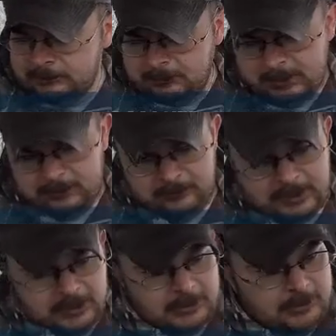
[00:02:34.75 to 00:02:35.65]
make a
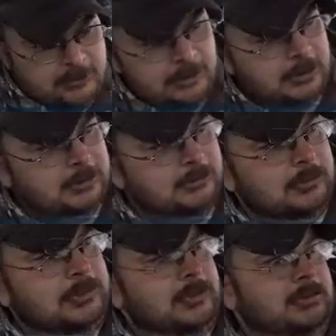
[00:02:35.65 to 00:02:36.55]
video
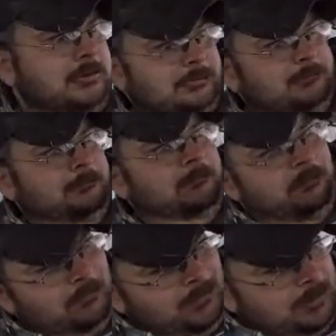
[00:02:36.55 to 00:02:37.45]
on
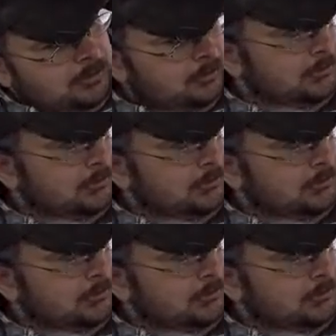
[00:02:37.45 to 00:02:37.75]
a